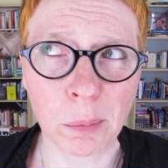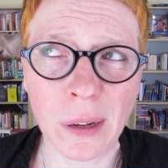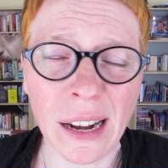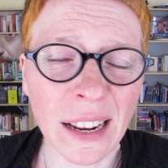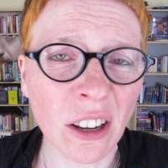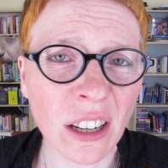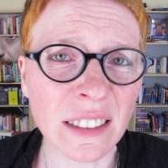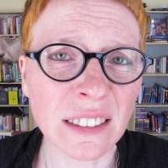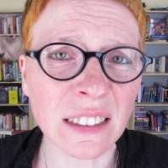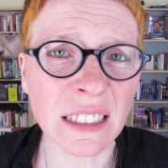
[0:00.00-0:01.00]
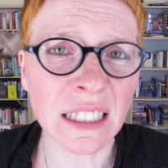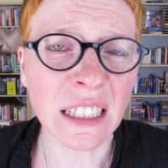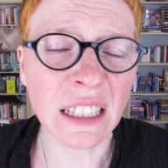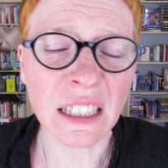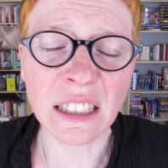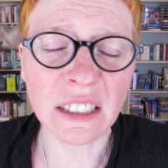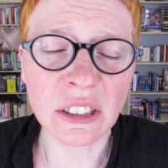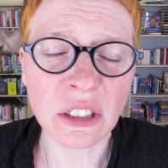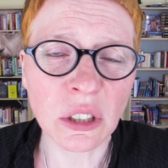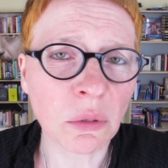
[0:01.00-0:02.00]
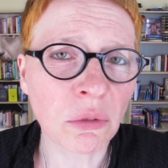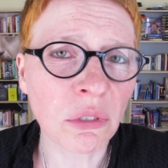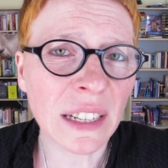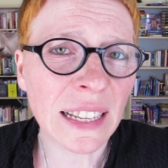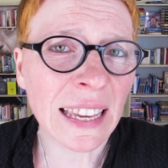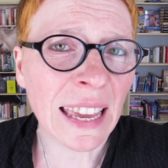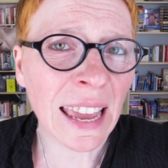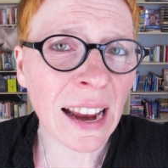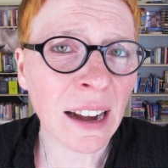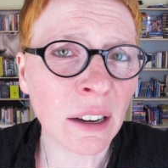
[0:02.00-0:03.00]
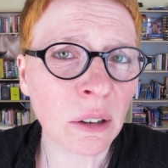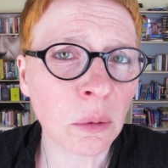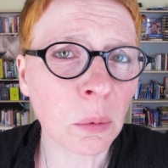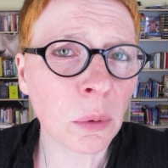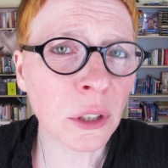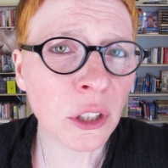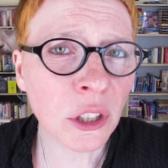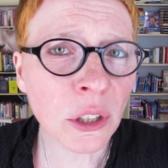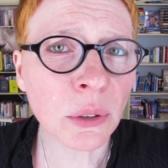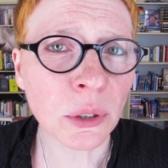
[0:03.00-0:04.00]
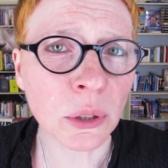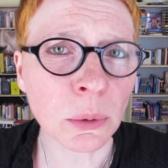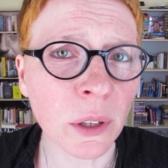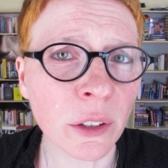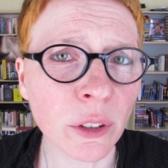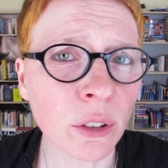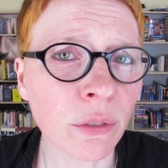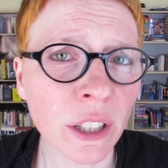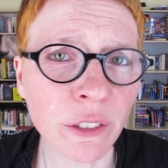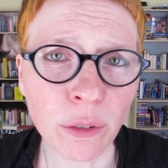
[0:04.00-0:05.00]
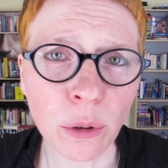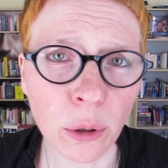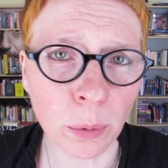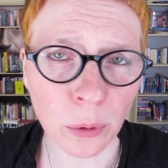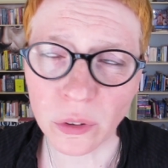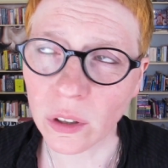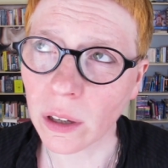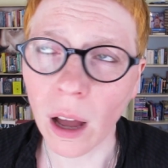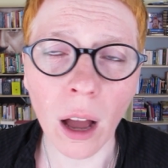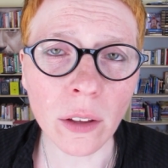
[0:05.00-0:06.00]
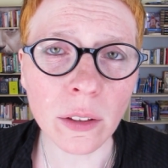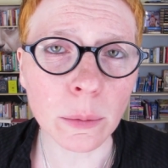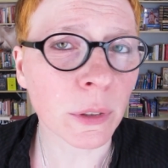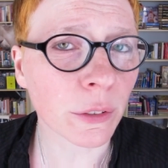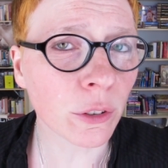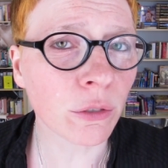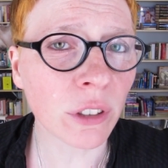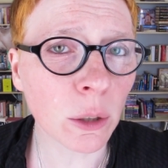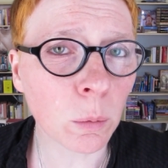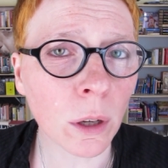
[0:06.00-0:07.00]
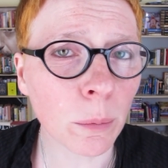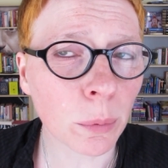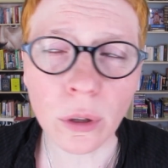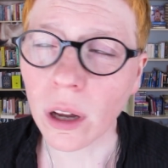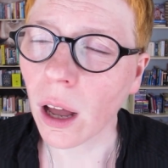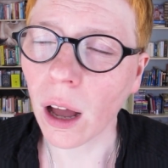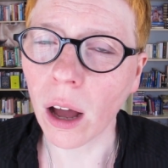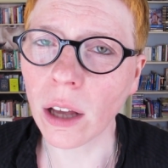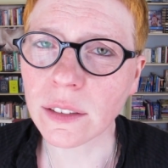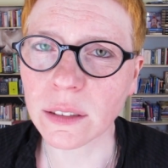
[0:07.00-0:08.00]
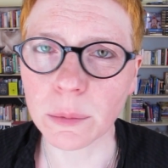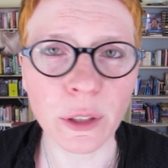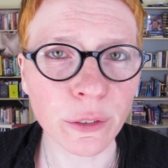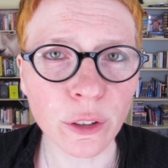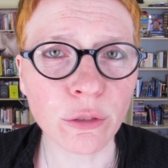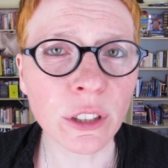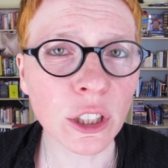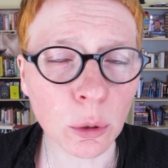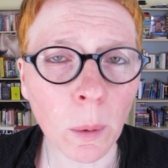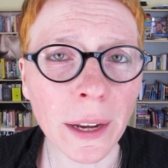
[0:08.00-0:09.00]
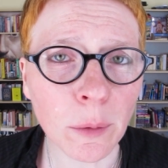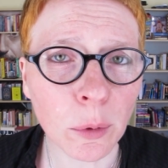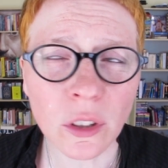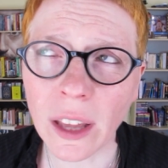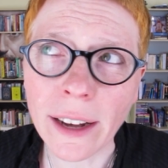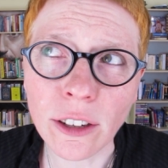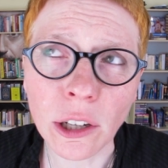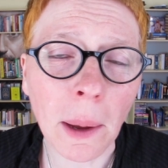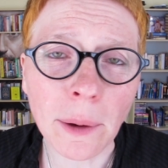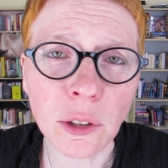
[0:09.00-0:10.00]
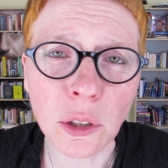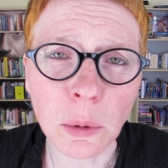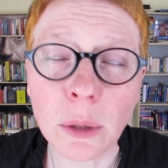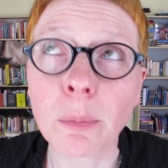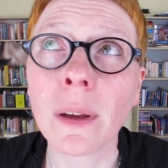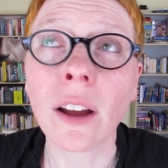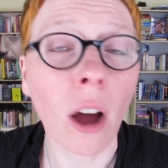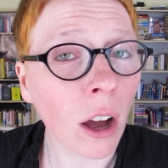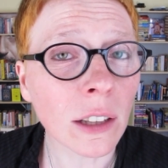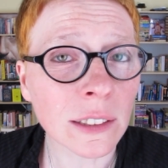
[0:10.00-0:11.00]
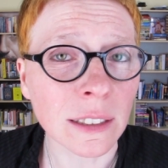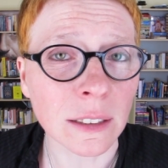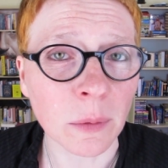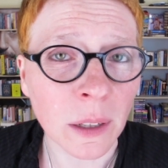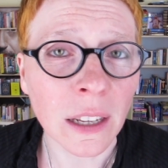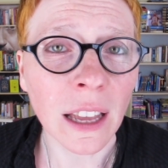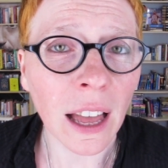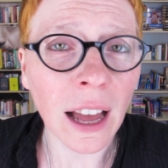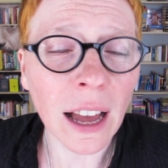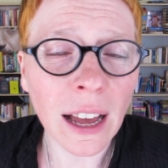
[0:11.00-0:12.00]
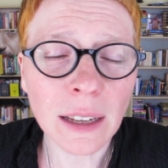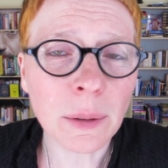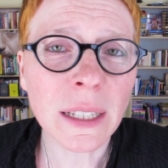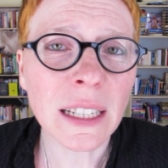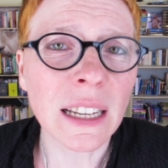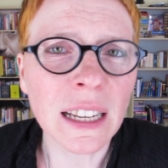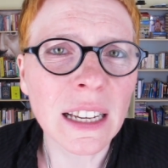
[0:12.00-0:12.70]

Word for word: but I honestly don't really care what you do. If you read 4 books, awesome. If you read 1 book, awesome. If you read 20 books, I don't know how you do it, but awesome. I mean,